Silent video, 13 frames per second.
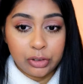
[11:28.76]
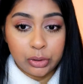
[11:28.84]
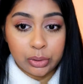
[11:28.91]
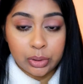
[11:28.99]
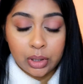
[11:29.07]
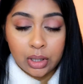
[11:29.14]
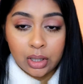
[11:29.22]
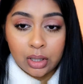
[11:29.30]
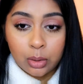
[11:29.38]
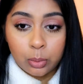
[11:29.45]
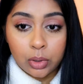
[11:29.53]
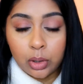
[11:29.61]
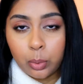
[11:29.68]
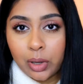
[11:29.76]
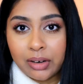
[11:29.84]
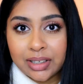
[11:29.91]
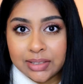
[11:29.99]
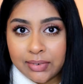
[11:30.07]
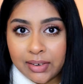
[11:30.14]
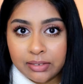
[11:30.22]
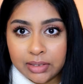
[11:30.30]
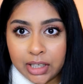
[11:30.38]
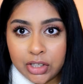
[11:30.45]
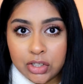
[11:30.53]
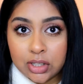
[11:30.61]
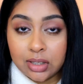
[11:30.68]
you want to wear it as
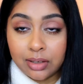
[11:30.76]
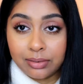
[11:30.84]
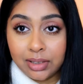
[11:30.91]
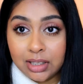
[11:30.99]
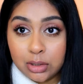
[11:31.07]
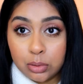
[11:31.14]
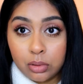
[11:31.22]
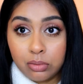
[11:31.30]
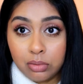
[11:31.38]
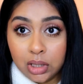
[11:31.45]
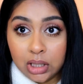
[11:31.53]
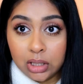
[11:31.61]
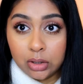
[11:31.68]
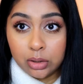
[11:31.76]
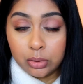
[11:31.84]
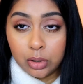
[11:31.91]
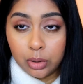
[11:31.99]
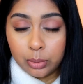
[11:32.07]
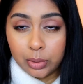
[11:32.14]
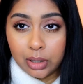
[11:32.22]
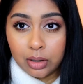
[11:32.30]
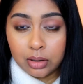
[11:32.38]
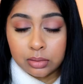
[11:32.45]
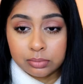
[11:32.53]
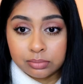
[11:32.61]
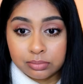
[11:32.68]
foundation, I think this would really go
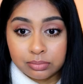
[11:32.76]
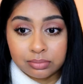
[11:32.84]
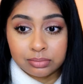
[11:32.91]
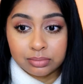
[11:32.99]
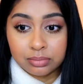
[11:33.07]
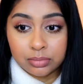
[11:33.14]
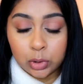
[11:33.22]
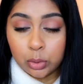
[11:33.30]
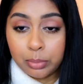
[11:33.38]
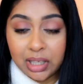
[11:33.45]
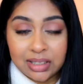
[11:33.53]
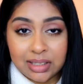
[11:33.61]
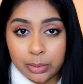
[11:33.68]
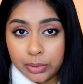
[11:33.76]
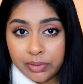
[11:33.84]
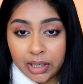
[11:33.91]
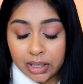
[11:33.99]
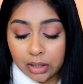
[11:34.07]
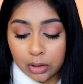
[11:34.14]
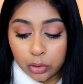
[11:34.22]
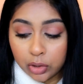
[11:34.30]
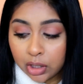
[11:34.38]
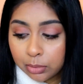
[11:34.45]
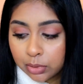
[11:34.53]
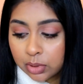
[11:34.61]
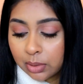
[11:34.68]
well, or mix it with like a
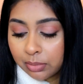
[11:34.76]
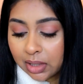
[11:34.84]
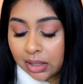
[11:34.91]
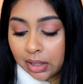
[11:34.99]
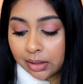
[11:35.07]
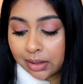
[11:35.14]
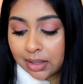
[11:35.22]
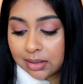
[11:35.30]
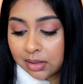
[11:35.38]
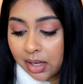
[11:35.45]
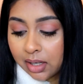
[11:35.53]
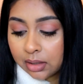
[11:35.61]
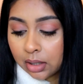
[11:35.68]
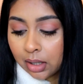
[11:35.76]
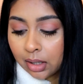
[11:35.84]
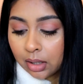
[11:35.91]
cream or something like they said.